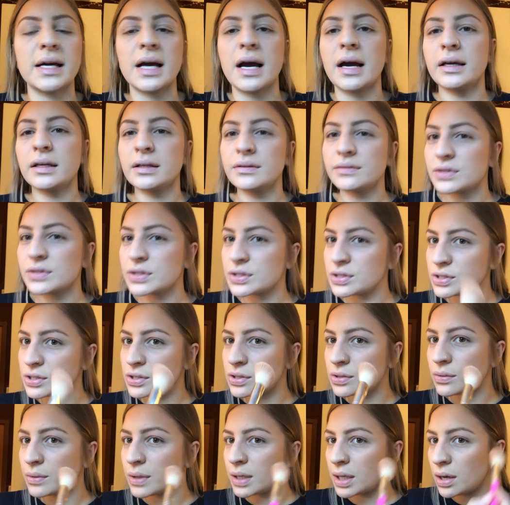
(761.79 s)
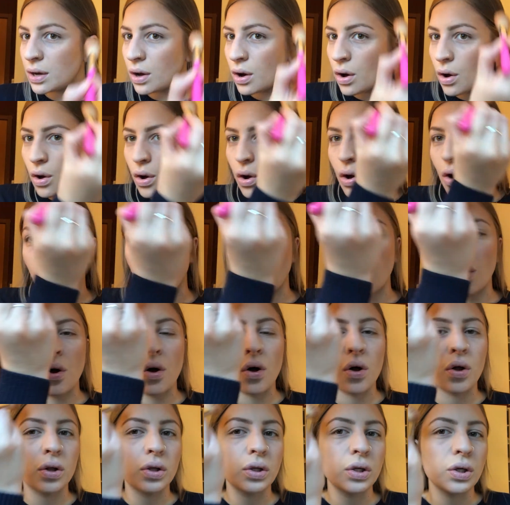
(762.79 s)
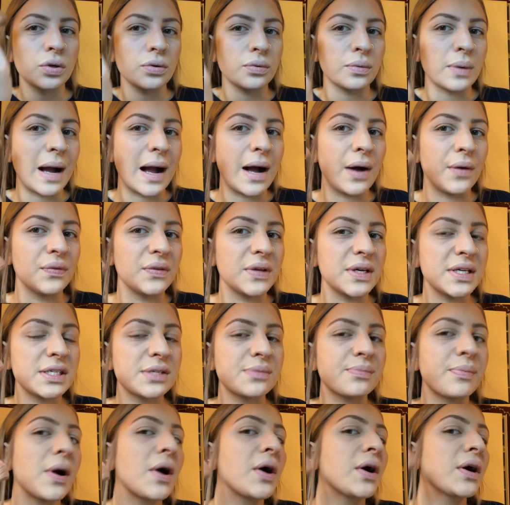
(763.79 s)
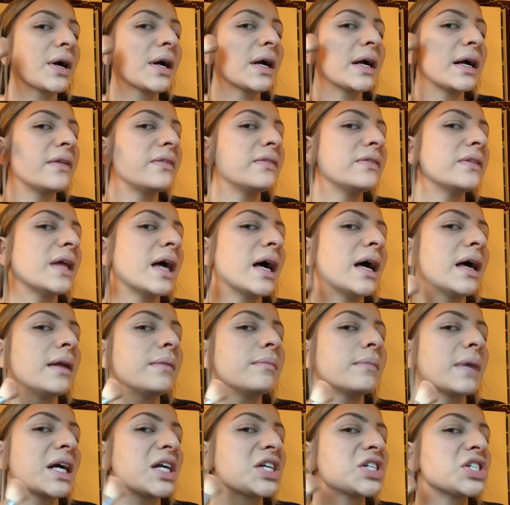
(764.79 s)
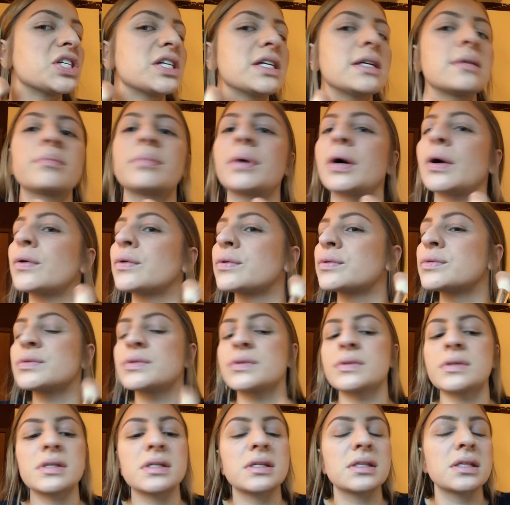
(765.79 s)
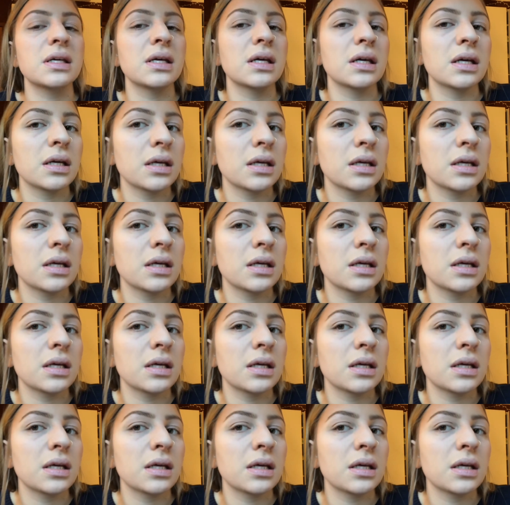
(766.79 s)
I kind of just do it all around this part and then my cheekbones.